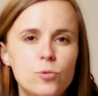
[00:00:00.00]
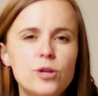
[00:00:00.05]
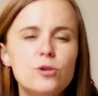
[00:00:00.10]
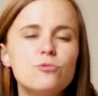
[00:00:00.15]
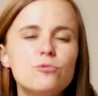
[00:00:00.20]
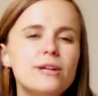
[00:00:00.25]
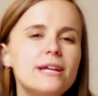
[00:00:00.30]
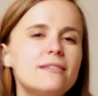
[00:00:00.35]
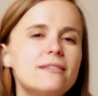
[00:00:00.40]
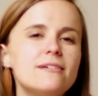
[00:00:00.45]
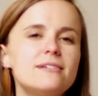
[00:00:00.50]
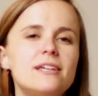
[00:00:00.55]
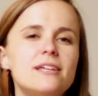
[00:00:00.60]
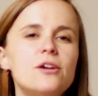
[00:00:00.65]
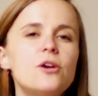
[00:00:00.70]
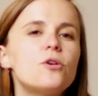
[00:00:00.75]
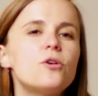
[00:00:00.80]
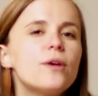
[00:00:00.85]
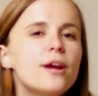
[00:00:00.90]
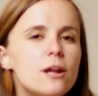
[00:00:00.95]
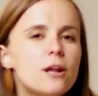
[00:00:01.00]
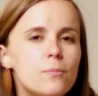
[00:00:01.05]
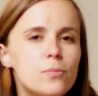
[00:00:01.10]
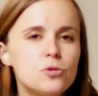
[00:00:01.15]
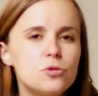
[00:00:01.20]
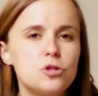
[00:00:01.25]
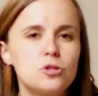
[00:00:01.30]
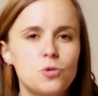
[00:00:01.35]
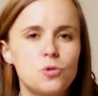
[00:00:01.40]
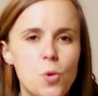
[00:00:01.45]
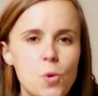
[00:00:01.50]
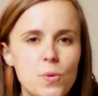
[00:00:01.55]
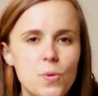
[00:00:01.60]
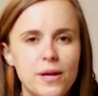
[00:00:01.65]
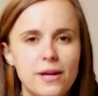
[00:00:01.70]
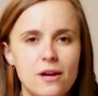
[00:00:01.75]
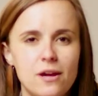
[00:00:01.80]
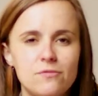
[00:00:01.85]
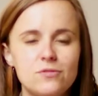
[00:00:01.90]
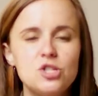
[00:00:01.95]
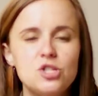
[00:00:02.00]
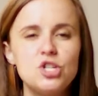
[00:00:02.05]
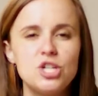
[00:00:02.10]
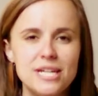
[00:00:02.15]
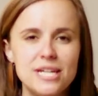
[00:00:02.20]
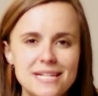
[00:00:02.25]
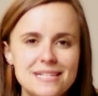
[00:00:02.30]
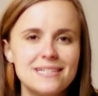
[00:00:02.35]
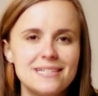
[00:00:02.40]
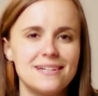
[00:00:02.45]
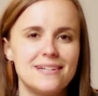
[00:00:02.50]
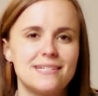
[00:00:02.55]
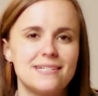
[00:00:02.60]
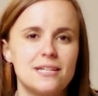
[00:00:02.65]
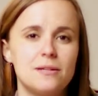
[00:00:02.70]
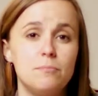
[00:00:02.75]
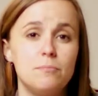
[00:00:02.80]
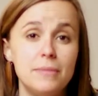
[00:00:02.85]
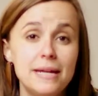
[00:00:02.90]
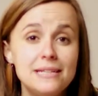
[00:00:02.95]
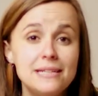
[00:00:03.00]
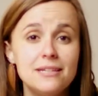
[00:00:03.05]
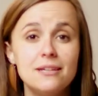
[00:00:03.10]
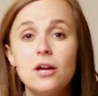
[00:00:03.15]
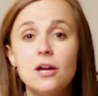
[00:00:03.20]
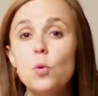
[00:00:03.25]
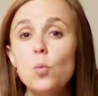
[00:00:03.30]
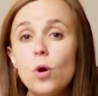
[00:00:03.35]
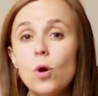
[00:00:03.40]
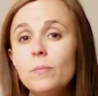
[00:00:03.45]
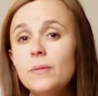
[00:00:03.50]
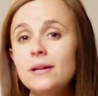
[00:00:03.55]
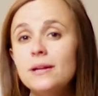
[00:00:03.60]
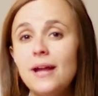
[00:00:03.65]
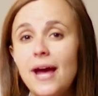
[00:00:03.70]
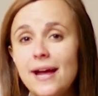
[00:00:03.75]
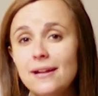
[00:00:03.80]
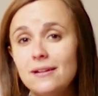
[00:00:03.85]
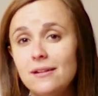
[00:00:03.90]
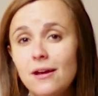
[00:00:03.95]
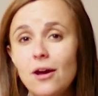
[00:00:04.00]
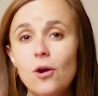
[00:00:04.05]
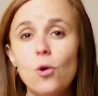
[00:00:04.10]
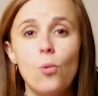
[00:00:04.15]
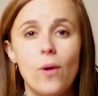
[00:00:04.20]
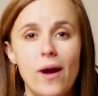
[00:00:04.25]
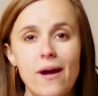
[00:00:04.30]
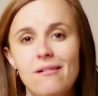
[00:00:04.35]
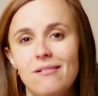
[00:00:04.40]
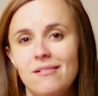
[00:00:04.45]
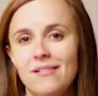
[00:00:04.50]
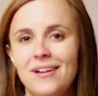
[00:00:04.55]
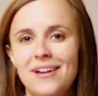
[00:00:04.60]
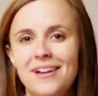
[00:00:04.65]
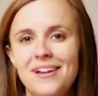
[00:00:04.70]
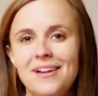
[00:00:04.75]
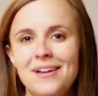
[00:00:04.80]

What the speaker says: we read this incredible story of Jesus meeting a woman at a well.